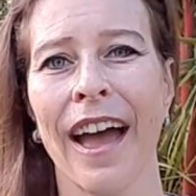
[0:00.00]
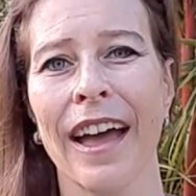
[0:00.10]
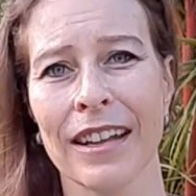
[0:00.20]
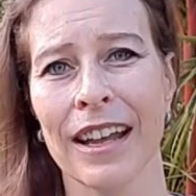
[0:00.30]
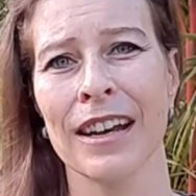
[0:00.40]

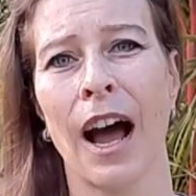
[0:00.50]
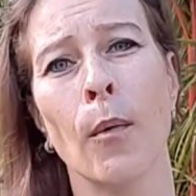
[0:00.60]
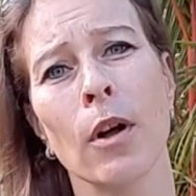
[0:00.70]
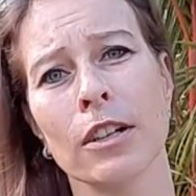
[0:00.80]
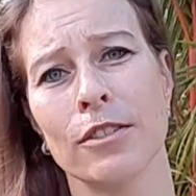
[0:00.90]
And then I
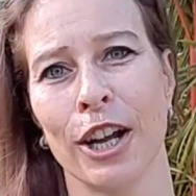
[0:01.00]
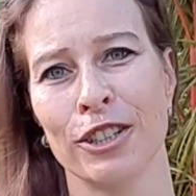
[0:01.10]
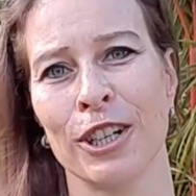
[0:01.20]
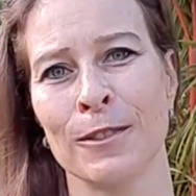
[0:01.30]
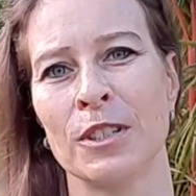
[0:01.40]
want to
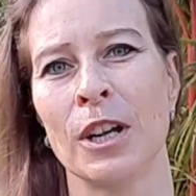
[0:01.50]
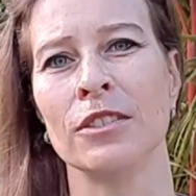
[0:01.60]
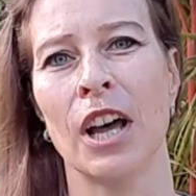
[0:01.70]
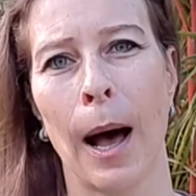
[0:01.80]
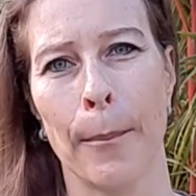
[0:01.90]
touch on some
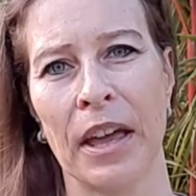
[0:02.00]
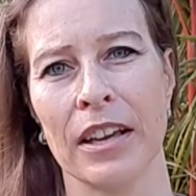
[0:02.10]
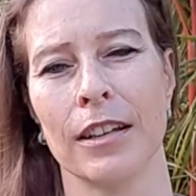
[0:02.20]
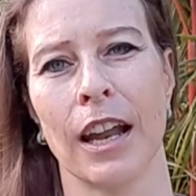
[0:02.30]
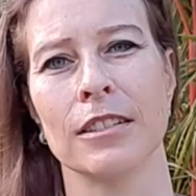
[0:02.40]

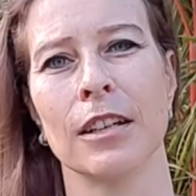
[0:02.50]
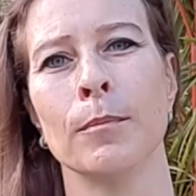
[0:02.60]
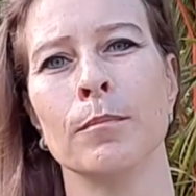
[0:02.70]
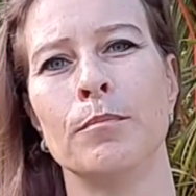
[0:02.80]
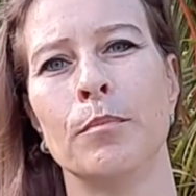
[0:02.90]
topics like
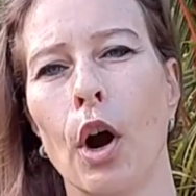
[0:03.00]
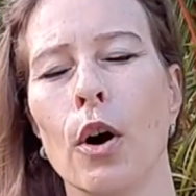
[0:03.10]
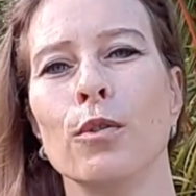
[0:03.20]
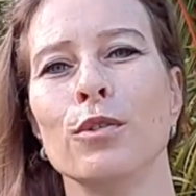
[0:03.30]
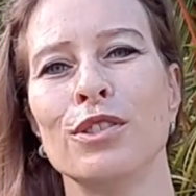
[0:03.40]
some
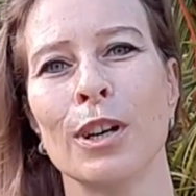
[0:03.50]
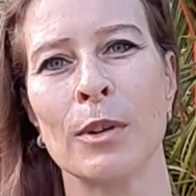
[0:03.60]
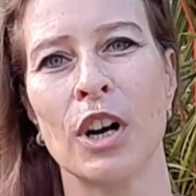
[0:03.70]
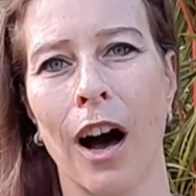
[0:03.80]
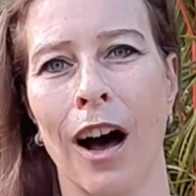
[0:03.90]
pros, some
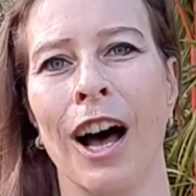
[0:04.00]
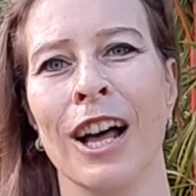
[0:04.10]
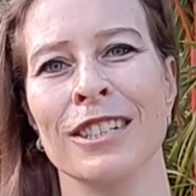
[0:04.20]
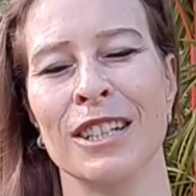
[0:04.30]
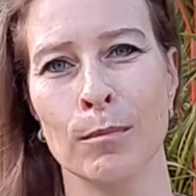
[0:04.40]

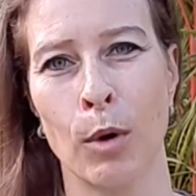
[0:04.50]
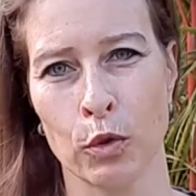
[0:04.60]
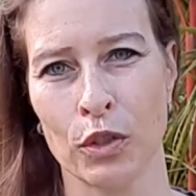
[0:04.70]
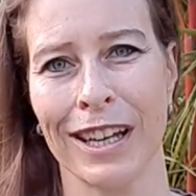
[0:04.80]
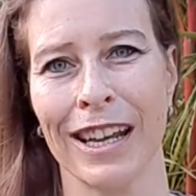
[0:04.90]
cons, and
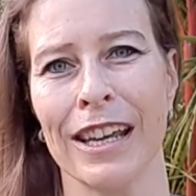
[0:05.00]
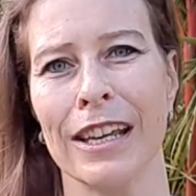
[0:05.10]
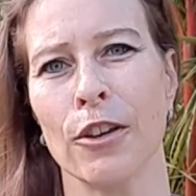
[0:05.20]
mostly,